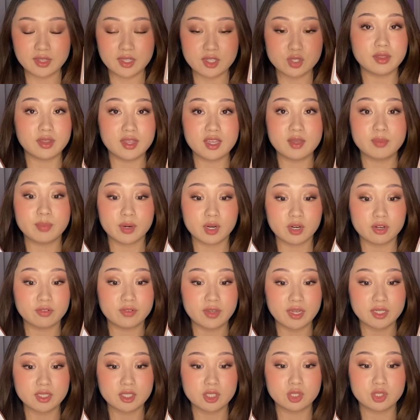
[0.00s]
these are the
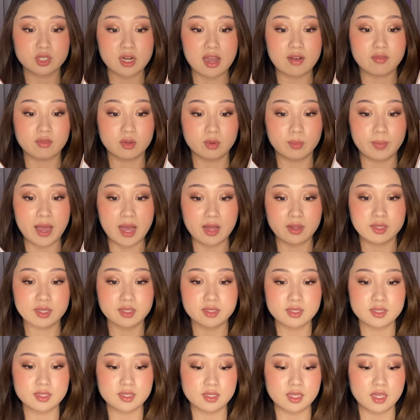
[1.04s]
perfect travel
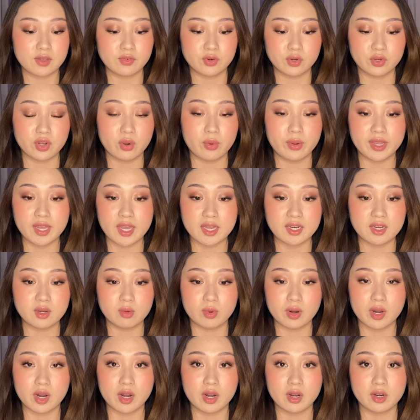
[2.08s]
palettes if you're going
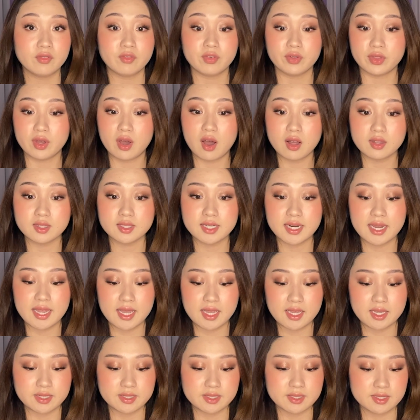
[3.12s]
anywhere for the
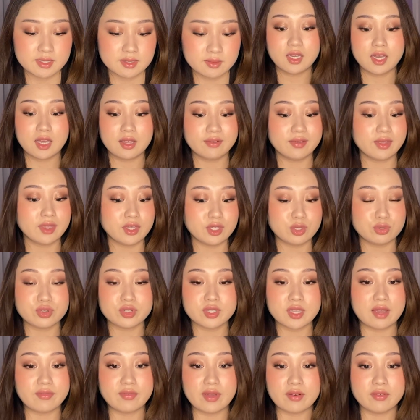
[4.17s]
holidays. I feel like you
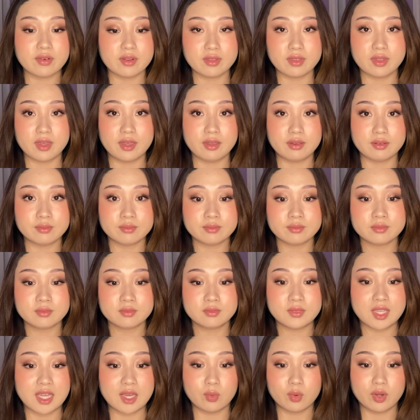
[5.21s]
just have everything
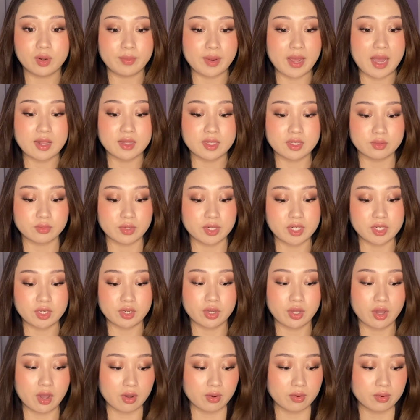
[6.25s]
in one palette ready to
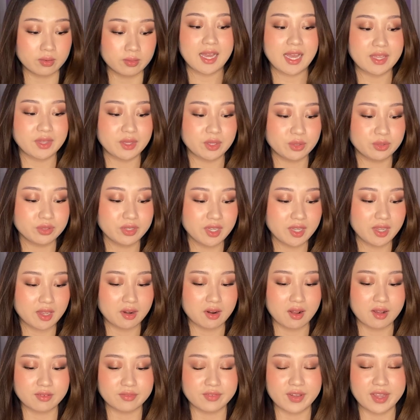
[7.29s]
go. I literally
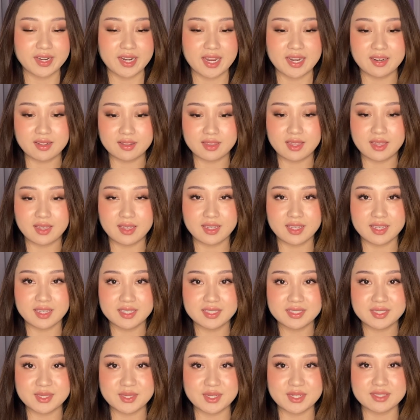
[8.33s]
cannot find anything
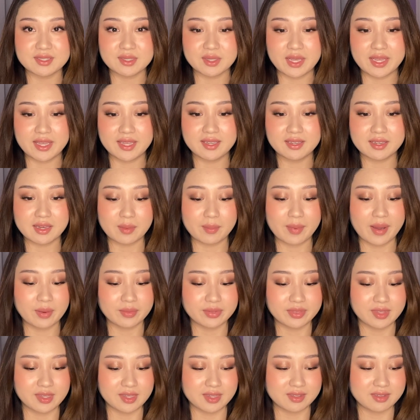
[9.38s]
to dislike
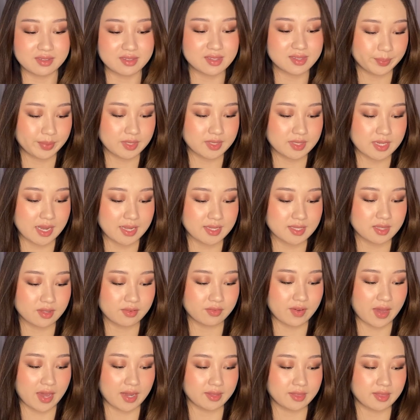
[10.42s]
about these besides the
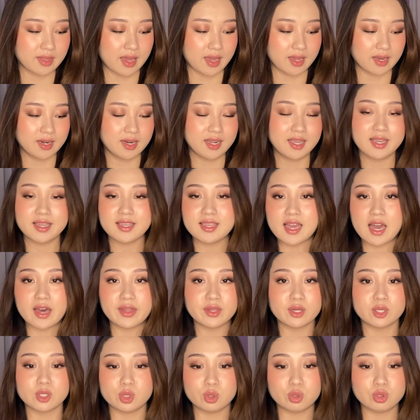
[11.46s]
fact that, yeah,
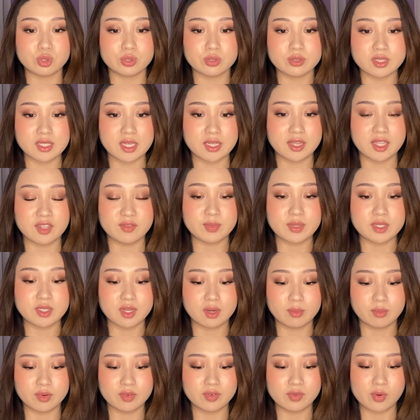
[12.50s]
they're neutrals and they've been
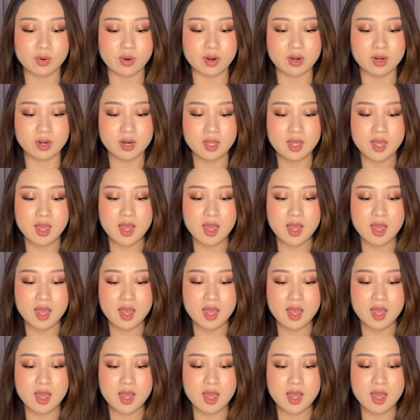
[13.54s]
done before.